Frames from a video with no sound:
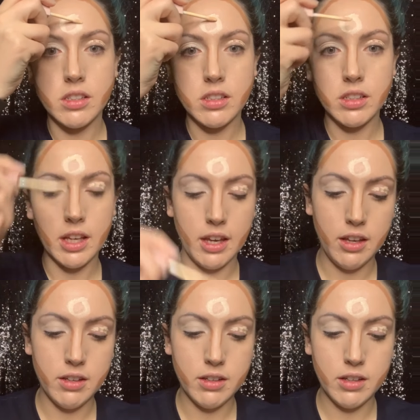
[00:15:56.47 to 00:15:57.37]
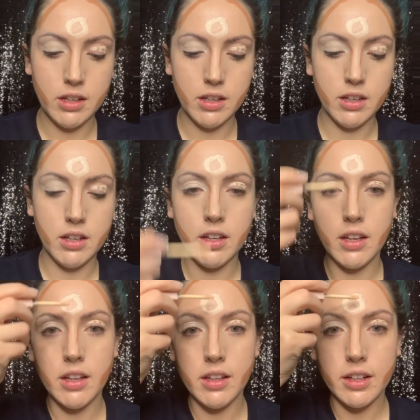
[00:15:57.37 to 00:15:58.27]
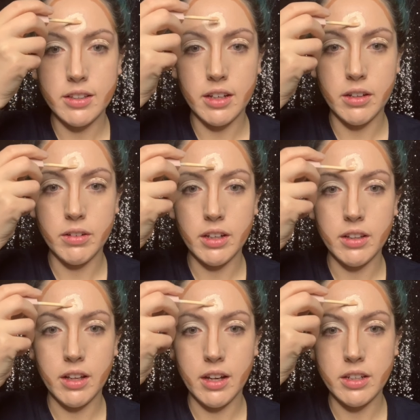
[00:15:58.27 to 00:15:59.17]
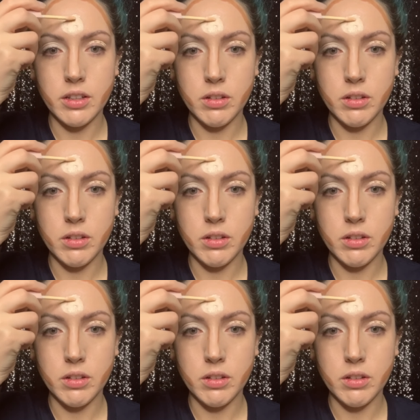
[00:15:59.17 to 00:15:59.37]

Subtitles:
Okay. Because I don't need a lot.